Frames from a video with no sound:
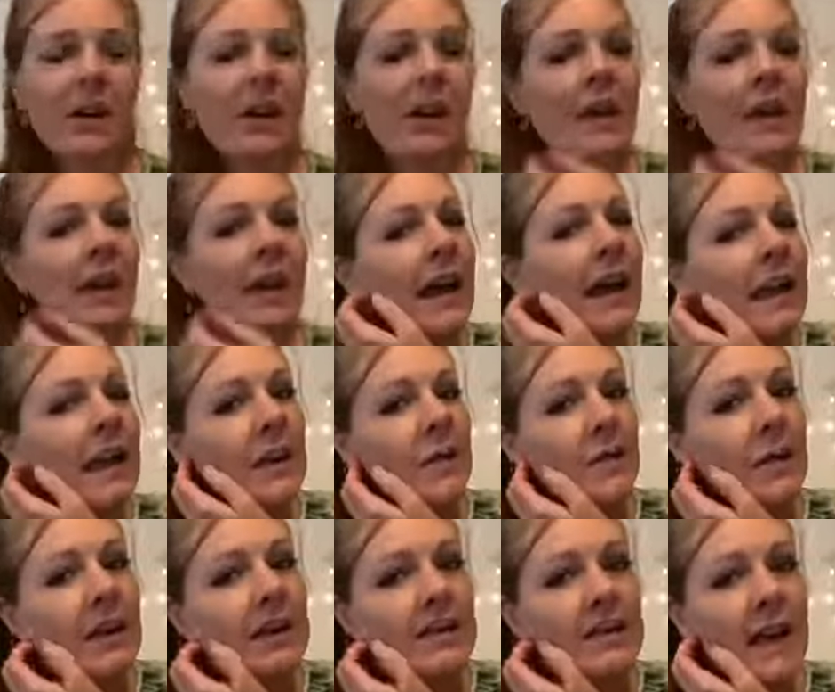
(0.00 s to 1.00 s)

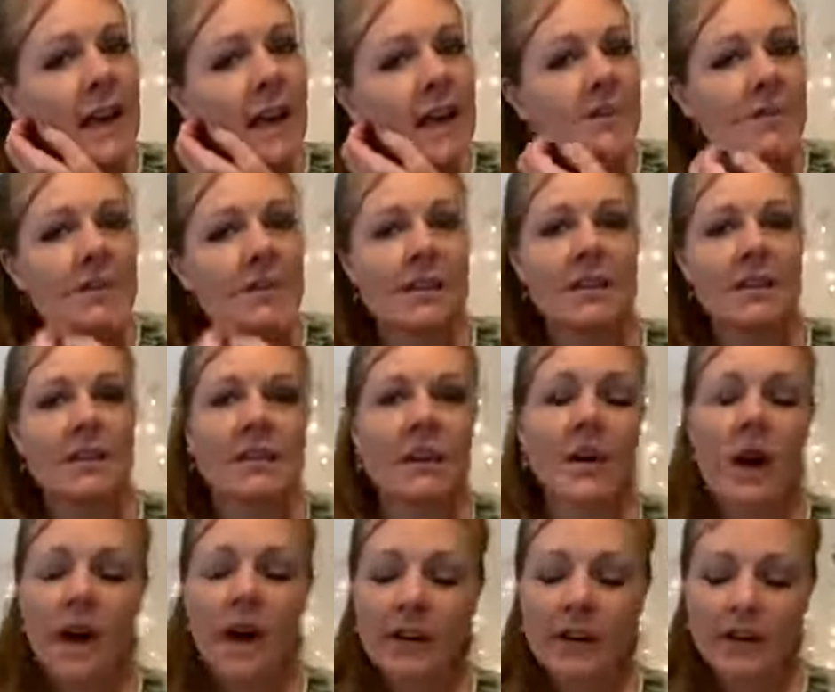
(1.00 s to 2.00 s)
Anyways, the
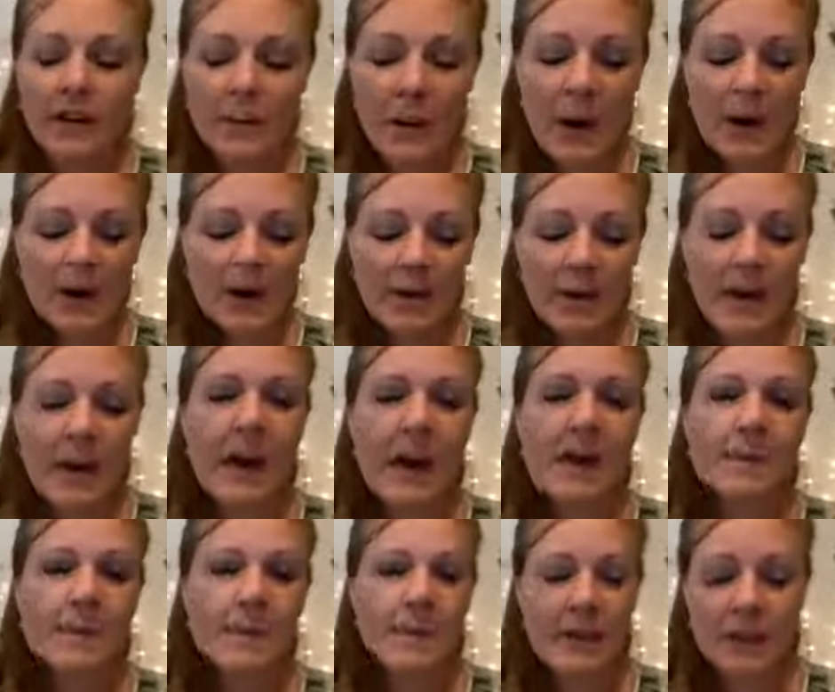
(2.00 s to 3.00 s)
hardest part that
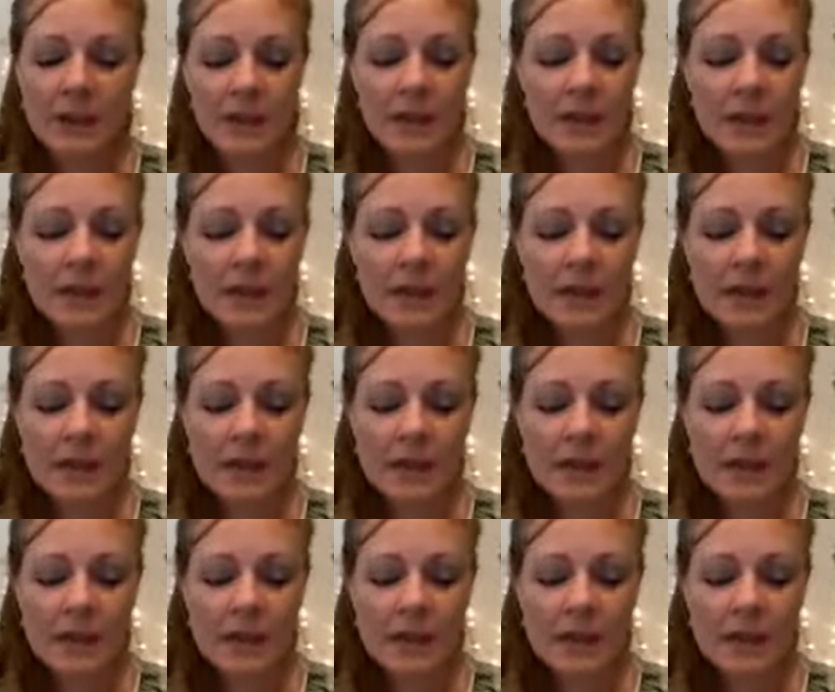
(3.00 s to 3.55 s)
I'm dealing with